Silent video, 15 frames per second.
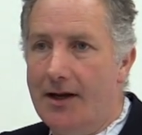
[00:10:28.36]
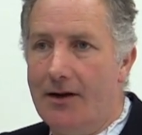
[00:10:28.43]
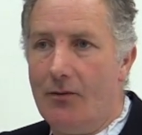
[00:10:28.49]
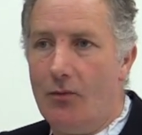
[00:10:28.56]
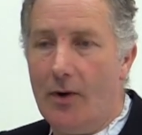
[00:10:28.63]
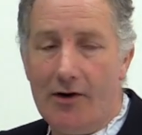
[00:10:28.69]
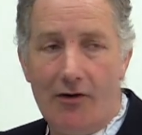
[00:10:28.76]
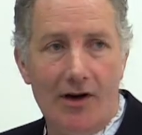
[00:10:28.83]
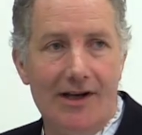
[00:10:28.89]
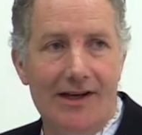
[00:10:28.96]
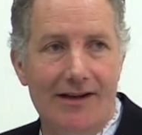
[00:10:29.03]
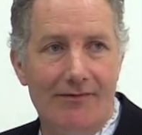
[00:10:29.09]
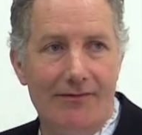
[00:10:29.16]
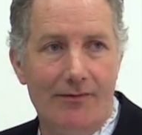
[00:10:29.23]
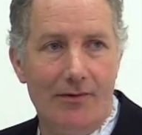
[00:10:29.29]
where I
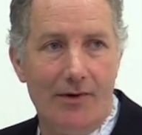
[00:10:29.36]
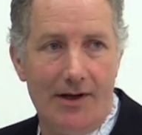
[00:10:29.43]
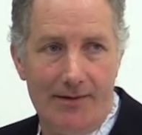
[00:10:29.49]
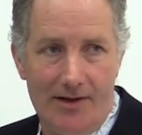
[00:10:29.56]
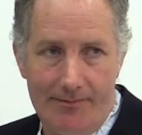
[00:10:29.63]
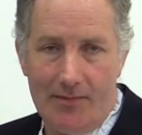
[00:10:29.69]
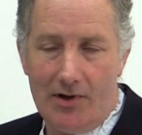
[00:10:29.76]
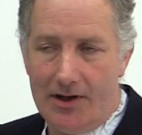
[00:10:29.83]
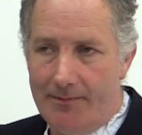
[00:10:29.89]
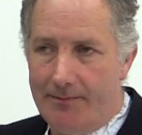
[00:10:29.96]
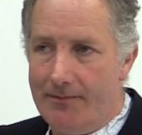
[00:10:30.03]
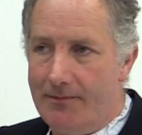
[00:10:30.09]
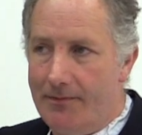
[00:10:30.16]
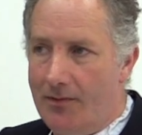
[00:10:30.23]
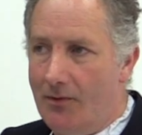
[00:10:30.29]
live
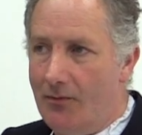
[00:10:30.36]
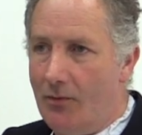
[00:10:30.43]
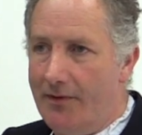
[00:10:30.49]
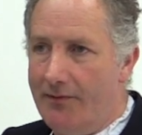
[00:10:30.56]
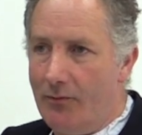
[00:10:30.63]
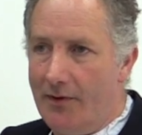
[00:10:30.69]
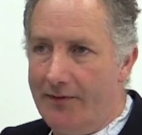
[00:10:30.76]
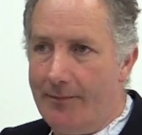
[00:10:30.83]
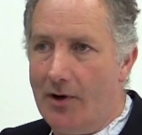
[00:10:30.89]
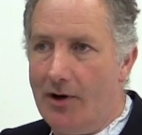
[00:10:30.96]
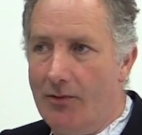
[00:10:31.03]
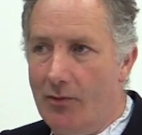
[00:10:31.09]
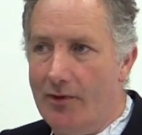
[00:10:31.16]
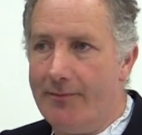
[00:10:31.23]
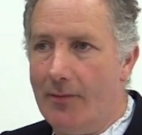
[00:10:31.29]
with
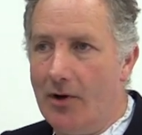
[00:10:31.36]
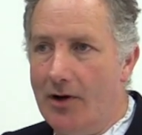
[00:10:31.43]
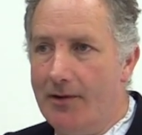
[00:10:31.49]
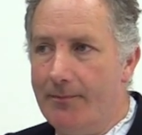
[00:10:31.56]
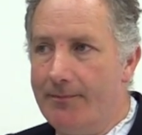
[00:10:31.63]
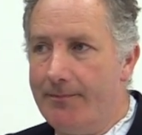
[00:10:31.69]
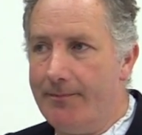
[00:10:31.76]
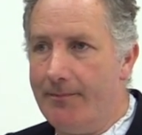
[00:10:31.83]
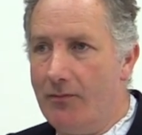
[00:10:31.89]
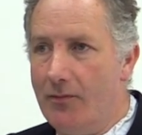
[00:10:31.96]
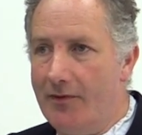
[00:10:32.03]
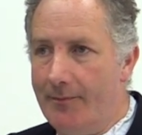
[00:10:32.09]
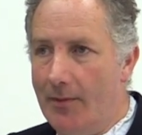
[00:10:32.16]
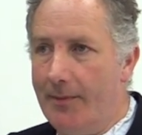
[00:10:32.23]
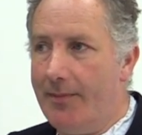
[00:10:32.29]

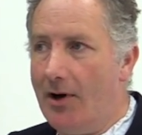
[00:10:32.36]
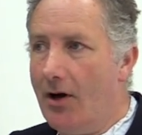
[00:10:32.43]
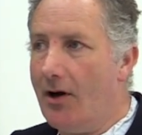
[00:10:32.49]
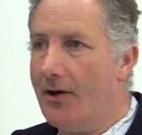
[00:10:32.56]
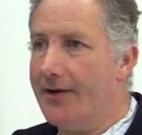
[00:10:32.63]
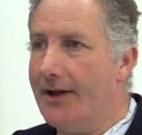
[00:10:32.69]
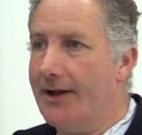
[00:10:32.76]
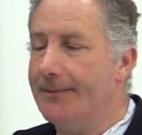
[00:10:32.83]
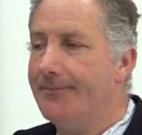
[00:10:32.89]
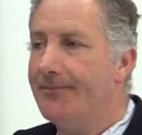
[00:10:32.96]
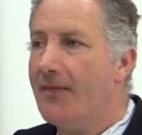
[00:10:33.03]
my partner.